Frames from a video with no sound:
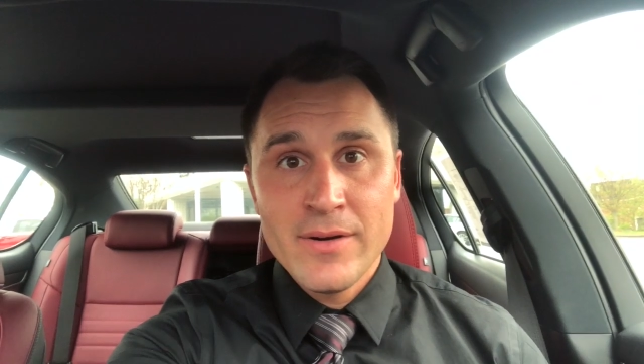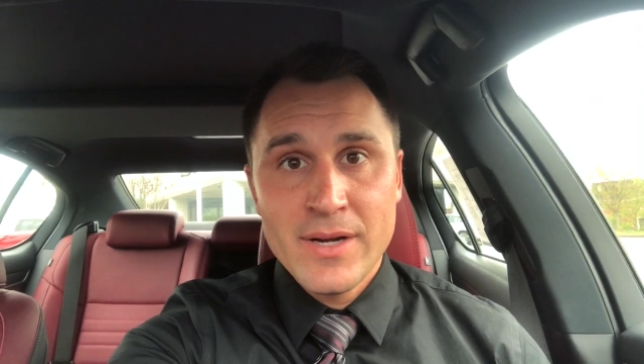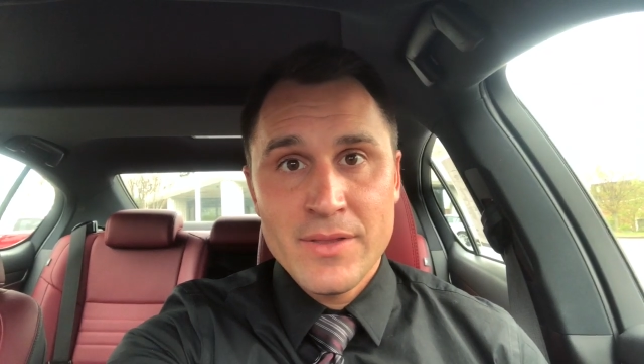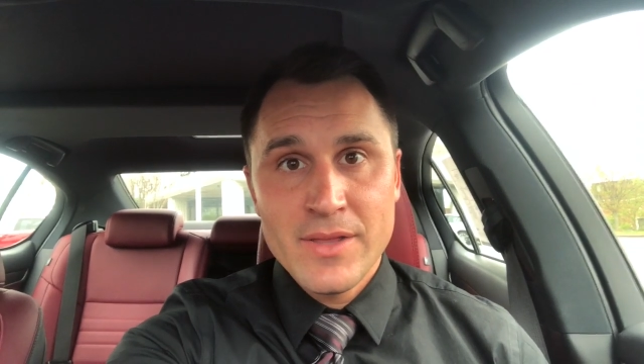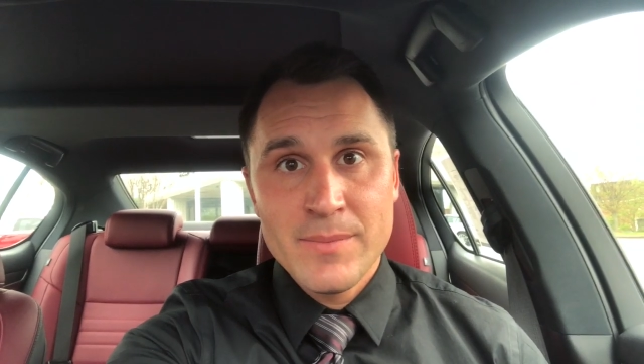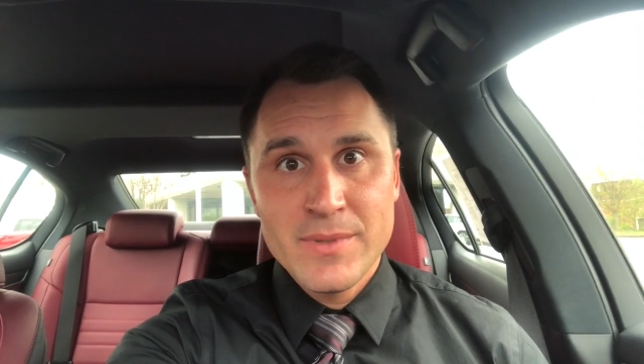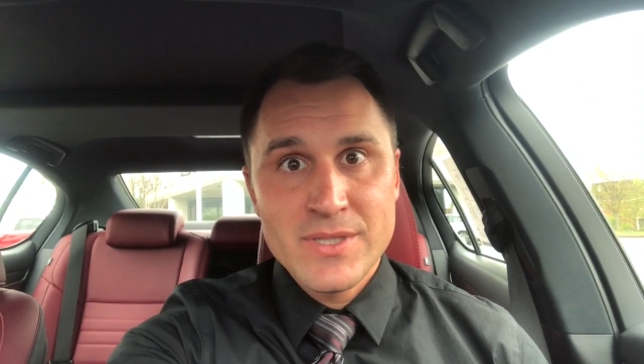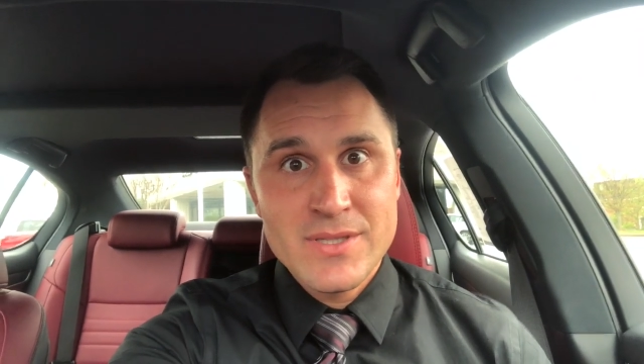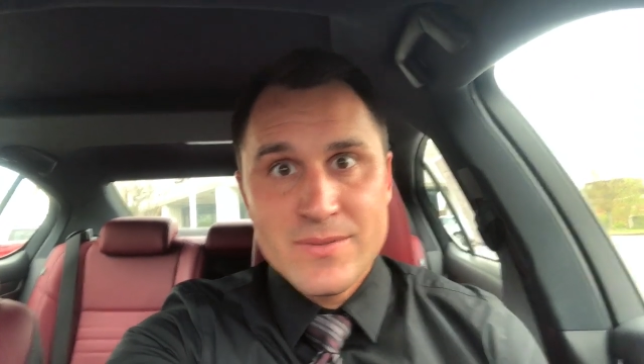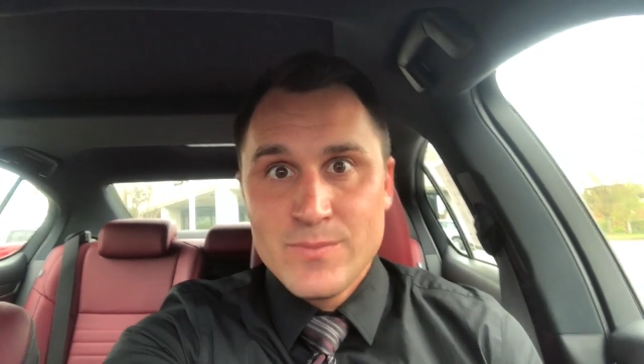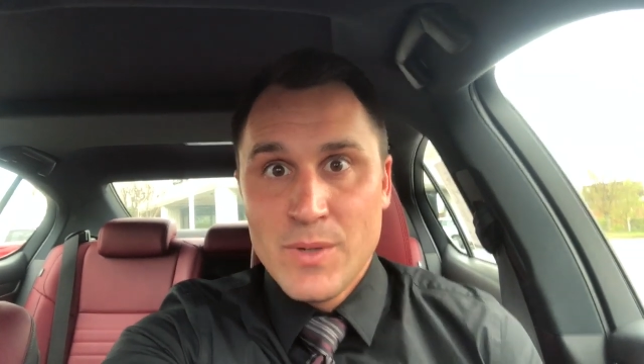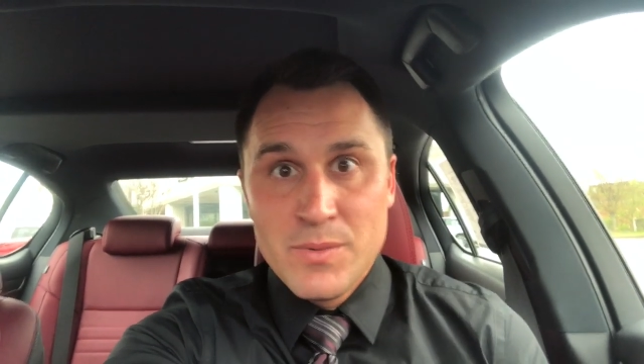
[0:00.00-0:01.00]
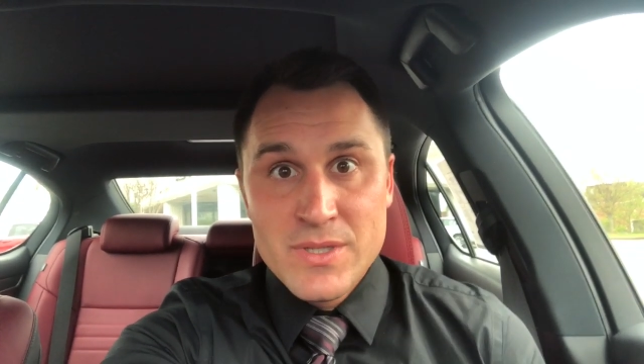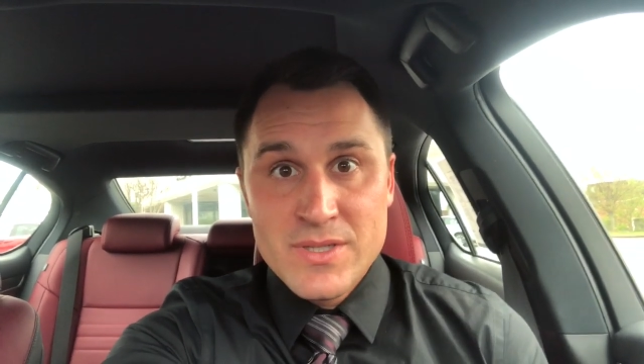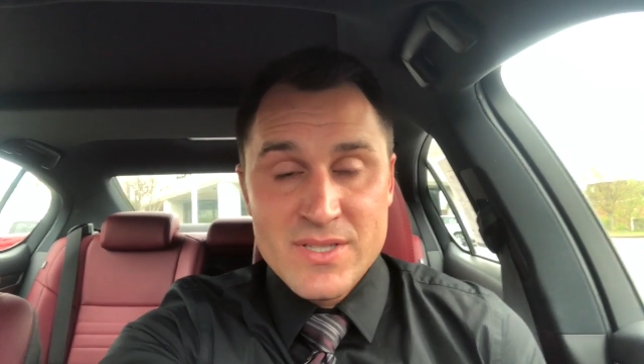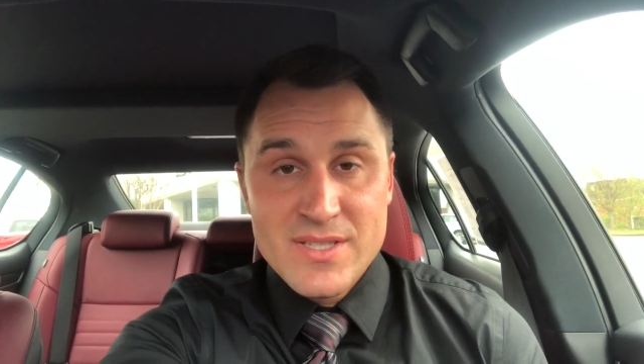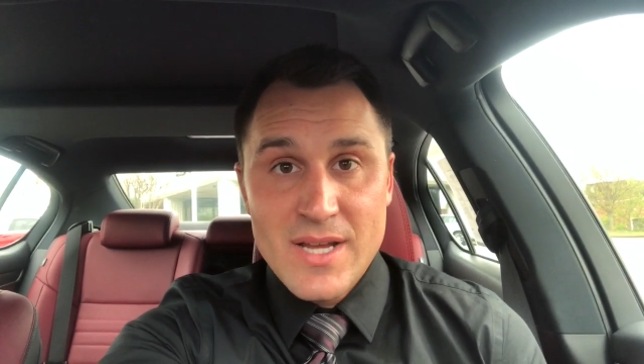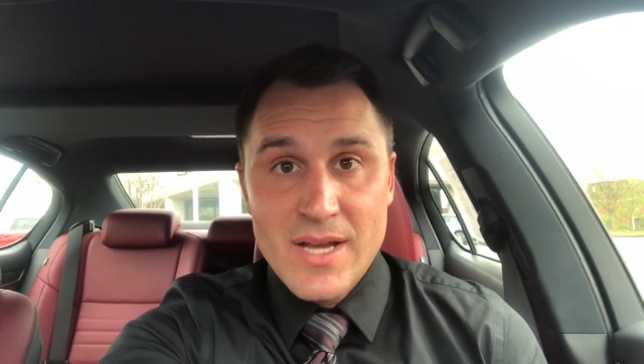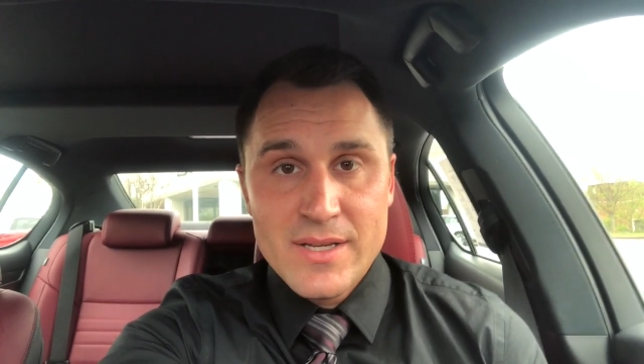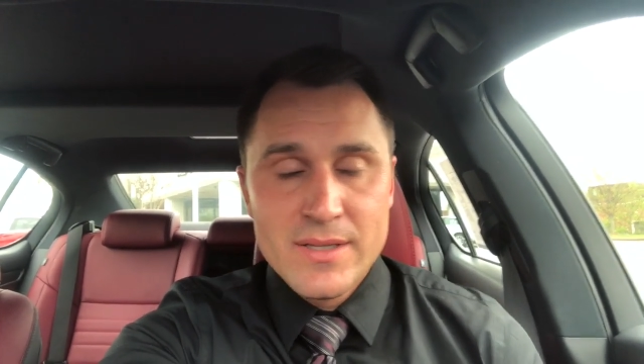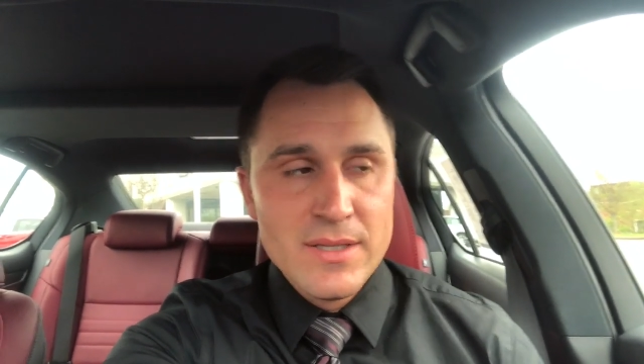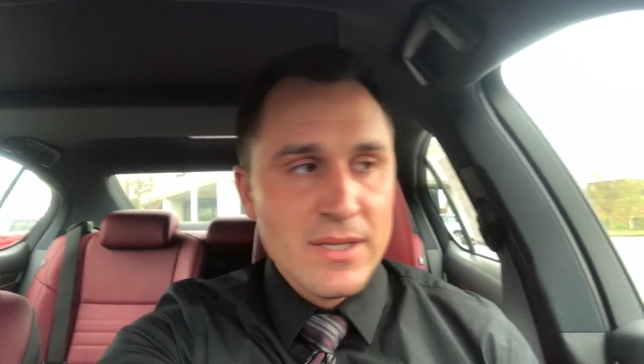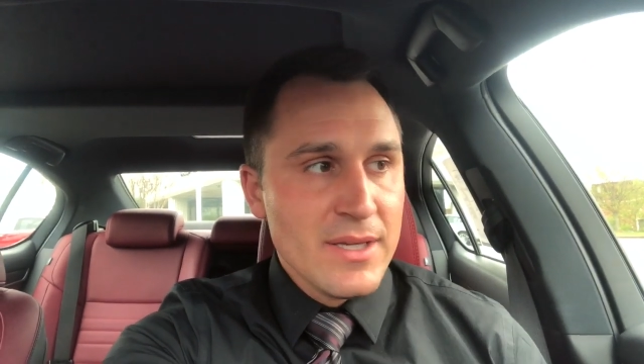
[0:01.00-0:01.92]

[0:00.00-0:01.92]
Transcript: or anything, but just we were just stuck.